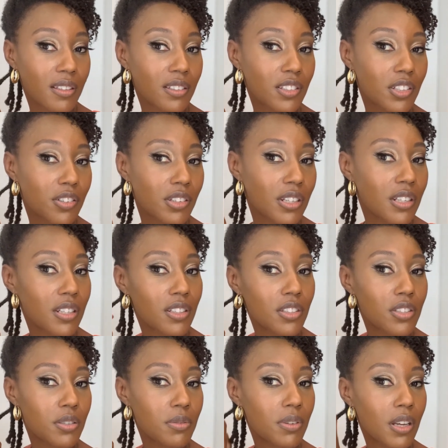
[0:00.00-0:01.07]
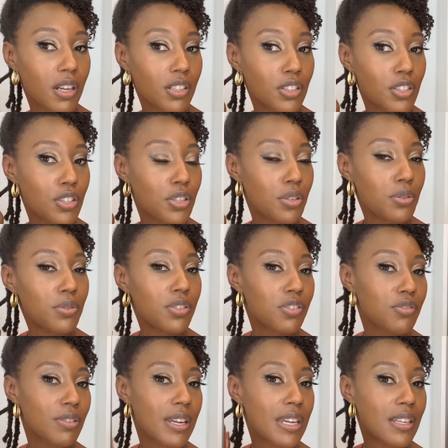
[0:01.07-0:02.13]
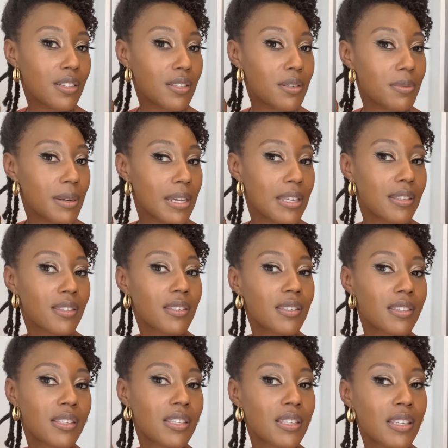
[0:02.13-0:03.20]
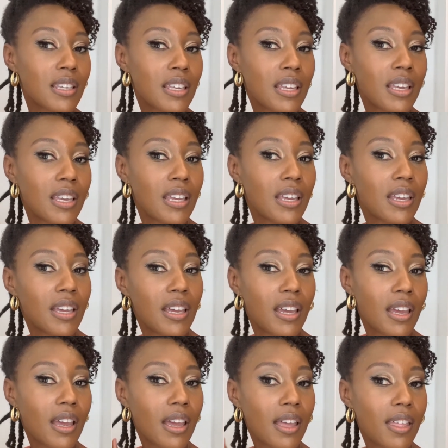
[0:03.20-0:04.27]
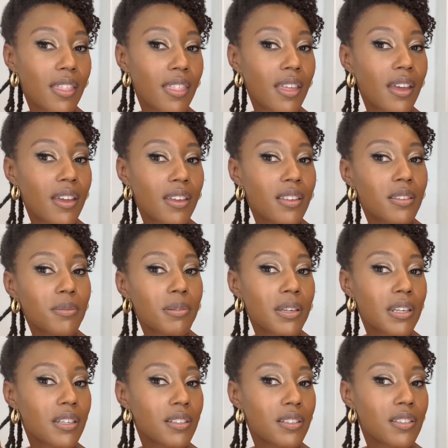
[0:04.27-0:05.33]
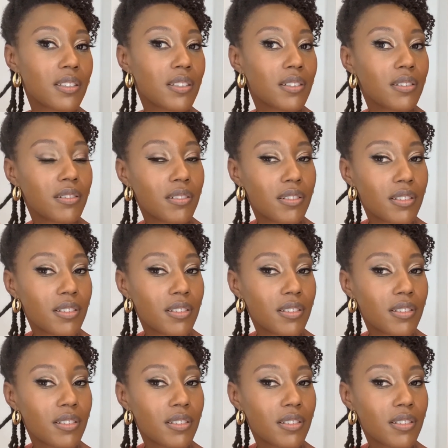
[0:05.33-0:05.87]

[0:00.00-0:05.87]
turn it into a 2-strand twist. And that is what I do.